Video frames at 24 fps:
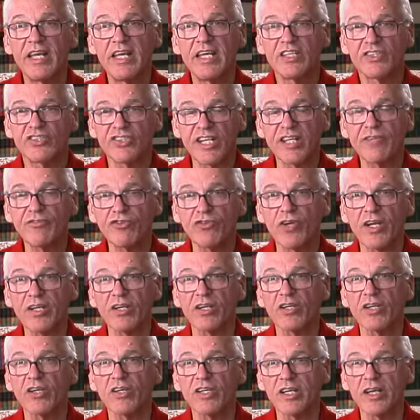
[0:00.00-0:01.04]
Steve
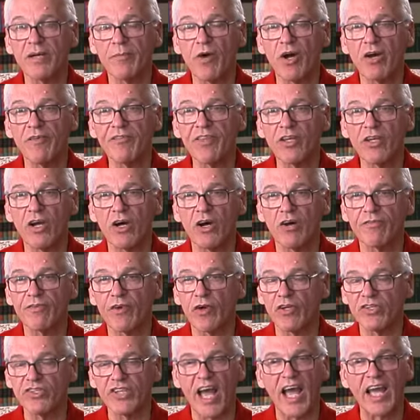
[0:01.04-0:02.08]
Stricker could have come off the golf
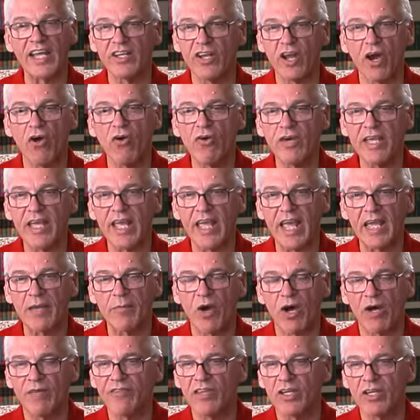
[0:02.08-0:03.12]
course. I know he came
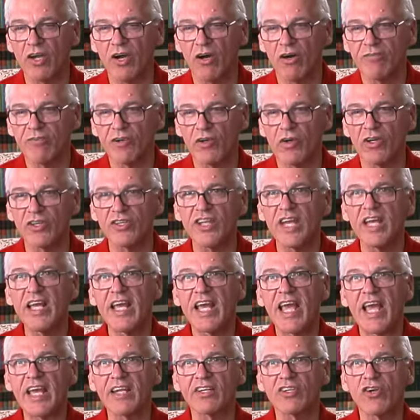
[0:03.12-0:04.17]
off the golf course
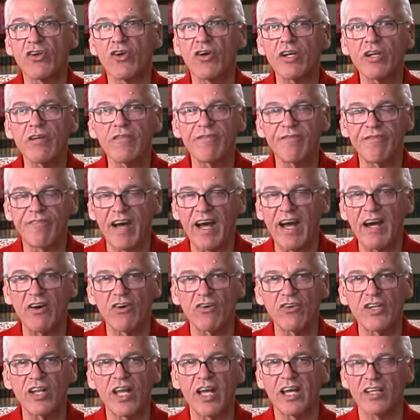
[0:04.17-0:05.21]
and could have
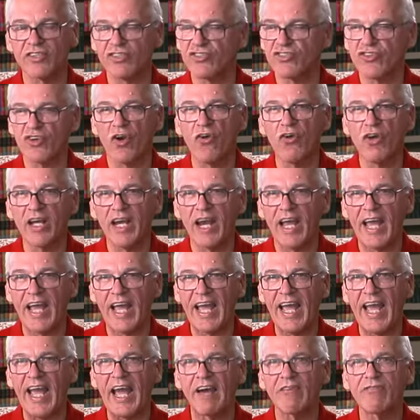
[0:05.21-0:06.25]
found a stroke and a
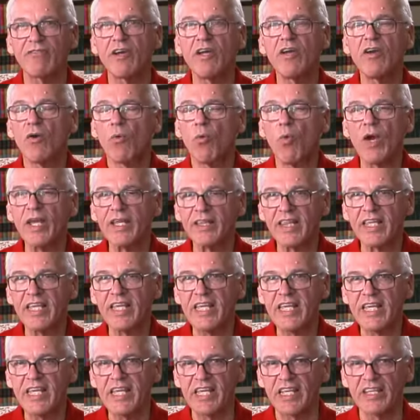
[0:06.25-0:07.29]
half with
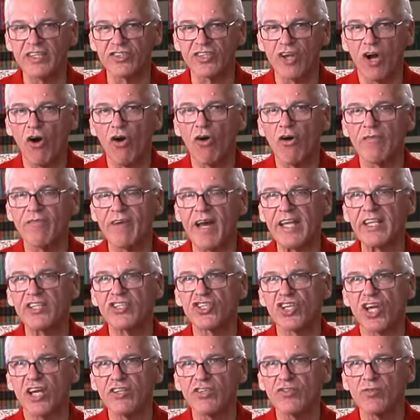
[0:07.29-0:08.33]
ease. Oh, if I
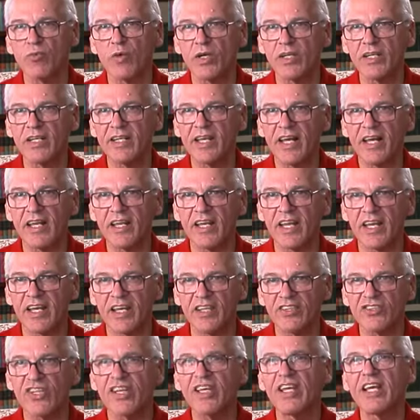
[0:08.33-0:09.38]
just would have done
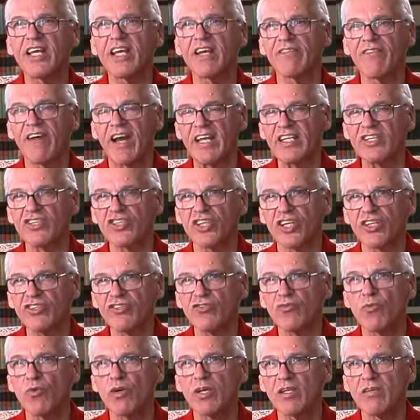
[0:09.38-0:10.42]
this, if I
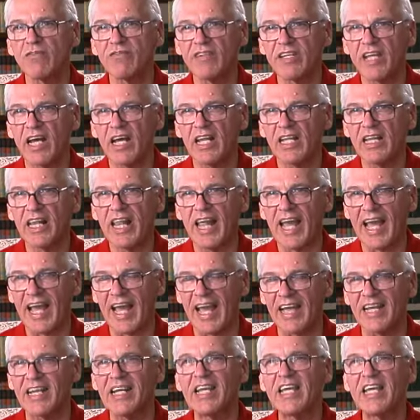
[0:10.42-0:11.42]
just would have done that,